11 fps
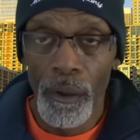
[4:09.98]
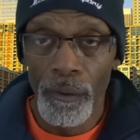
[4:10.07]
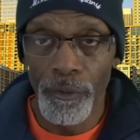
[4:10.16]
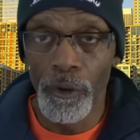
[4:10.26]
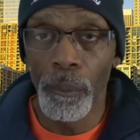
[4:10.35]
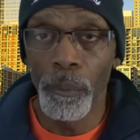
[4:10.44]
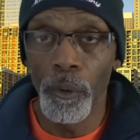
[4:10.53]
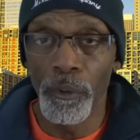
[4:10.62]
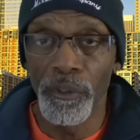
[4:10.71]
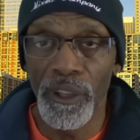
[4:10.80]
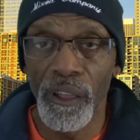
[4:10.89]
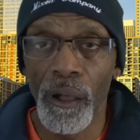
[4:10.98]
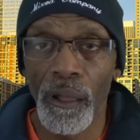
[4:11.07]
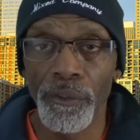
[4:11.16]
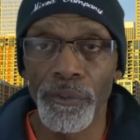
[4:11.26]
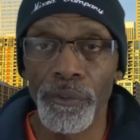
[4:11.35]
for upholding the
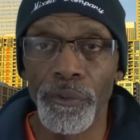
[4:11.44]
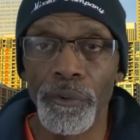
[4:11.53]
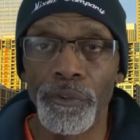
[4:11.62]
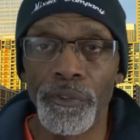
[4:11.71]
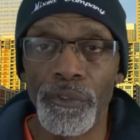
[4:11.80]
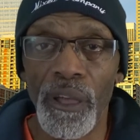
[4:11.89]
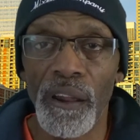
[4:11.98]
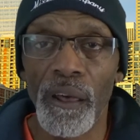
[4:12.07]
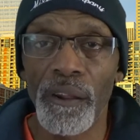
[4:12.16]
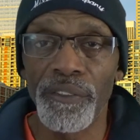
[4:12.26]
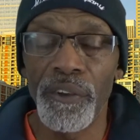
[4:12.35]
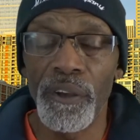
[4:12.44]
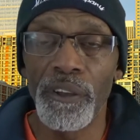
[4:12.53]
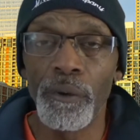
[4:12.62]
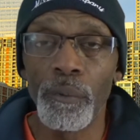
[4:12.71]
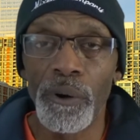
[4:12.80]
Constitution. That ought to
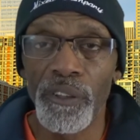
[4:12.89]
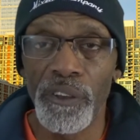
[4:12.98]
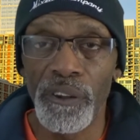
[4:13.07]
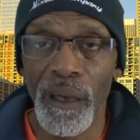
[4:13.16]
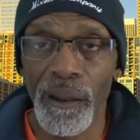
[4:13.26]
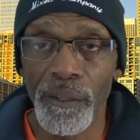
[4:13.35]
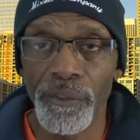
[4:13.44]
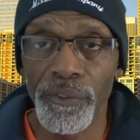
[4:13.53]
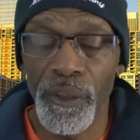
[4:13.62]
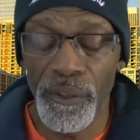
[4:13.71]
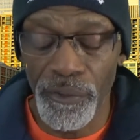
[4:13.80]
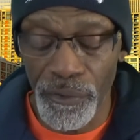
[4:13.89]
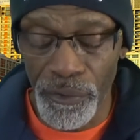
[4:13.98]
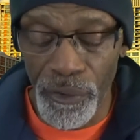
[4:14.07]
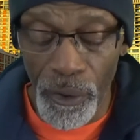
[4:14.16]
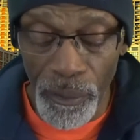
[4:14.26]
tell you where the United States
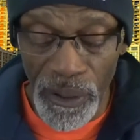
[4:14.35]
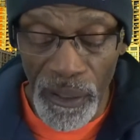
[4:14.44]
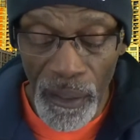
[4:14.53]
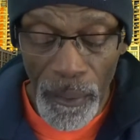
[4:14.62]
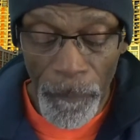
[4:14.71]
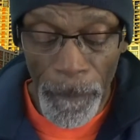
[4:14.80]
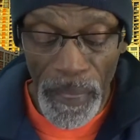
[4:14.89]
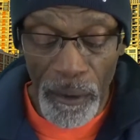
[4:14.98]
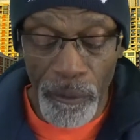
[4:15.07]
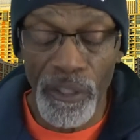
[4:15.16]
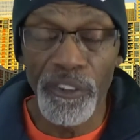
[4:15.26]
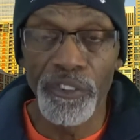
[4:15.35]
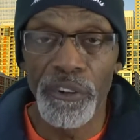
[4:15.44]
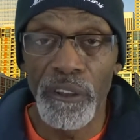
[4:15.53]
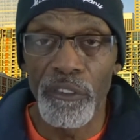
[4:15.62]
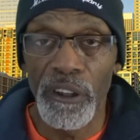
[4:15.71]
is going. I really
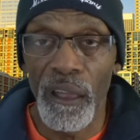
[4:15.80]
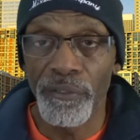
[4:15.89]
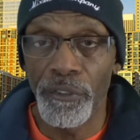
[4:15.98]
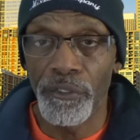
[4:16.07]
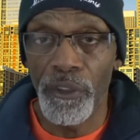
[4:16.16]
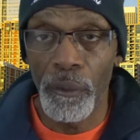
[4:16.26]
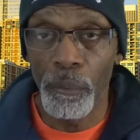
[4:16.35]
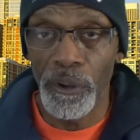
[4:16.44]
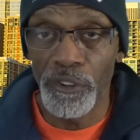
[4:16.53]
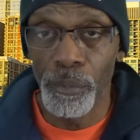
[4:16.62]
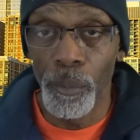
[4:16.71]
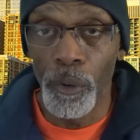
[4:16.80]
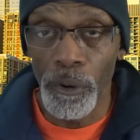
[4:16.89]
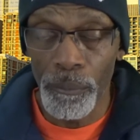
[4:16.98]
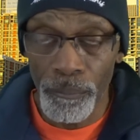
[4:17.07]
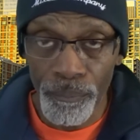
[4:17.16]
shouldn't even have to say much
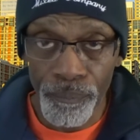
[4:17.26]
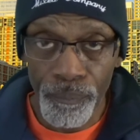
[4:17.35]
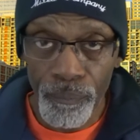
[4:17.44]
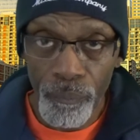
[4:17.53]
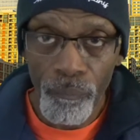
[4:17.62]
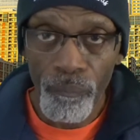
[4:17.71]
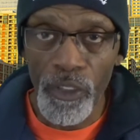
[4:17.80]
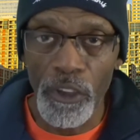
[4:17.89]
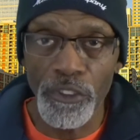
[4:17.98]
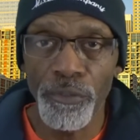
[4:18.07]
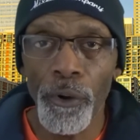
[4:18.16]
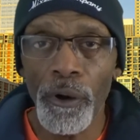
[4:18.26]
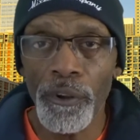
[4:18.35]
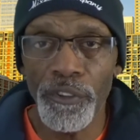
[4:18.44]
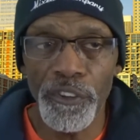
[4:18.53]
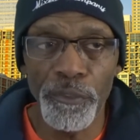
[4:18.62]
more. As far
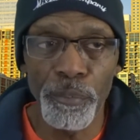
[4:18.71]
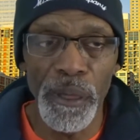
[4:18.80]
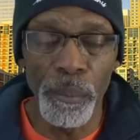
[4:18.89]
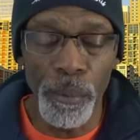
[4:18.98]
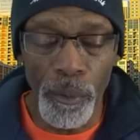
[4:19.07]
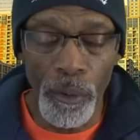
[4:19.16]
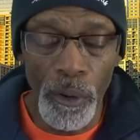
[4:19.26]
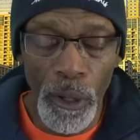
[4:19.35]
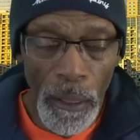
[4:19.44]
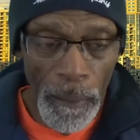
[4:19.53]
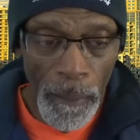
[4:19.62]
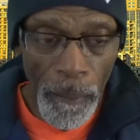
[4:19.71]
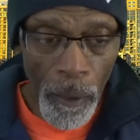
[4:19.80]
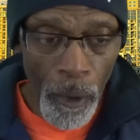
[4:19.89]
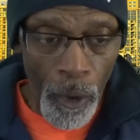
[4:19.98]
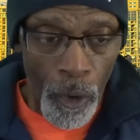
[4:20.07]
as these people
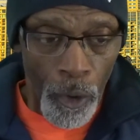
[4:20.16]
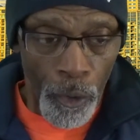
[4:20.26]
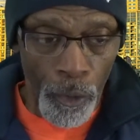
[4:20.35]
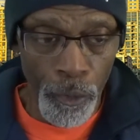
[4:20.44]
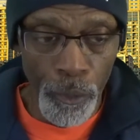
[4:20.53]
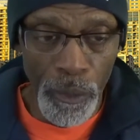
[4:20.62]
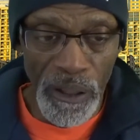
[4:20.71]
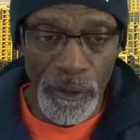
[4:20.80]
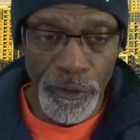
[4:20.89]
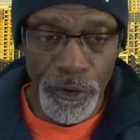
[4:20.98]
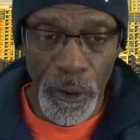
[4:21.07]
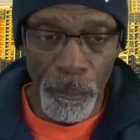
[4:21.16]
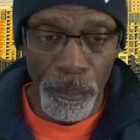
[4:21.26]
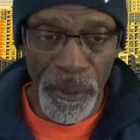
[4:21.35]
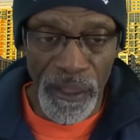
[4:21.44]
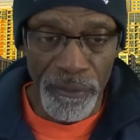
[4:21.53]
who
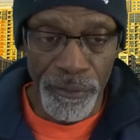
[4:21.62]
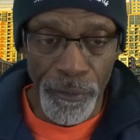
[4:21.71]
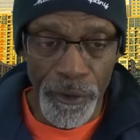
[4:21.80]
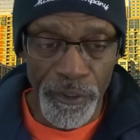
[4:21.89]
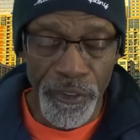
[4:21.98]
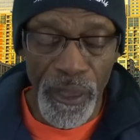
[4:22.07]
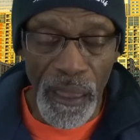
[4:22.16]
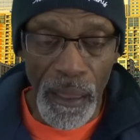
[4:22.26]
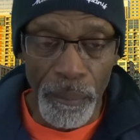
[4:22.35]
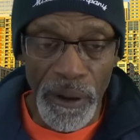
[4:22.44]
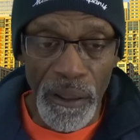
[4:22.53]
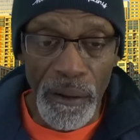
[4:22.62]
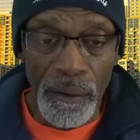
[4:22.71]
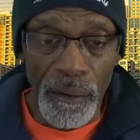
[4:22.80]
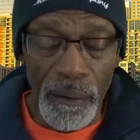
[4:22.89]
Trump picked for his cabinet,